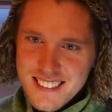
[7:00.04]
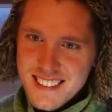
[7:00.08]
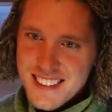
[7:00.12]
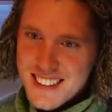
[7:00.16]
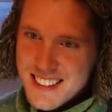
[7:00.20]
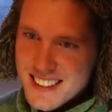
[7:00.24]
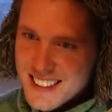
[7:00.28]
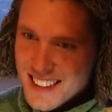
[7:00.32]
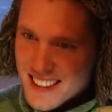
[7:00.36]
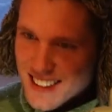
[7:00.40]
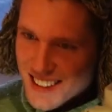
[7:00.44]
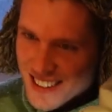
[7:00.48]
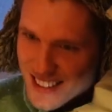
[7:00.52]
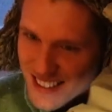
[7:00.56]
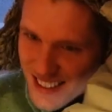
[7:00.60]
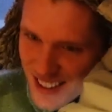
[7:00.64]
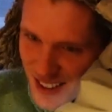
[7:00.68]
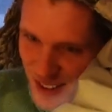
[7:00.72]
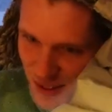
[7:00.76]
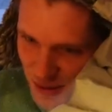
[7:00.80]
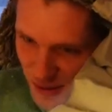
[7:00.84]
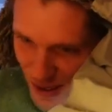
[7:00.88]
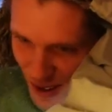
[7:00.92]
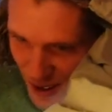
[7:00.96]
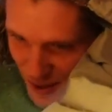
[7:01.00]
Is this
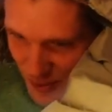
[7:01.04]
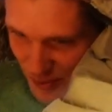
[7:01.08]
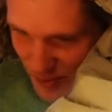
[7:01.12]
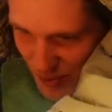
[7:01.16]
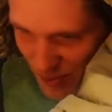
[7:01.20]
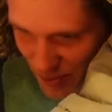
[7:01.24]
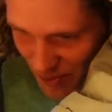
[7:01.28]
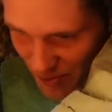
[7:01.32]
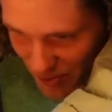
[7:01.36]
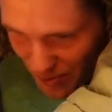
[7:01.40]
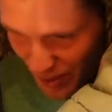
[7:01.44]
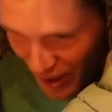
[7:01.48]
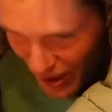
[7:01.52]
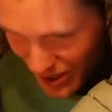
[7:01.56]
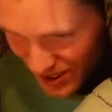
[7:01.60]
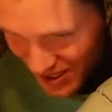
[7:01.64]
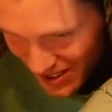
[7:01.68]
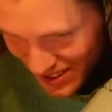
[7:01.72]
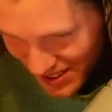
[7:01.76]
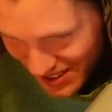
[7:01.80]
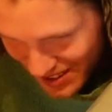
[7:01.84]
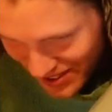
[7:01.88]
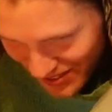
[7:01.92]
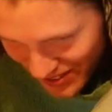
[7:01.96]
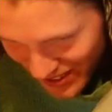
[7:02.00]
just one
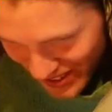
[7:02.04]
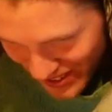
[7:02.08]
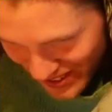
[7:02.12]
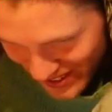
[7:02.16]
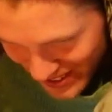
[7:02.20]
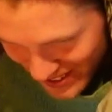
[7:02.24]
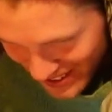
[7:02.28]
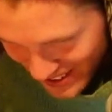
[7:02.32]
person's food?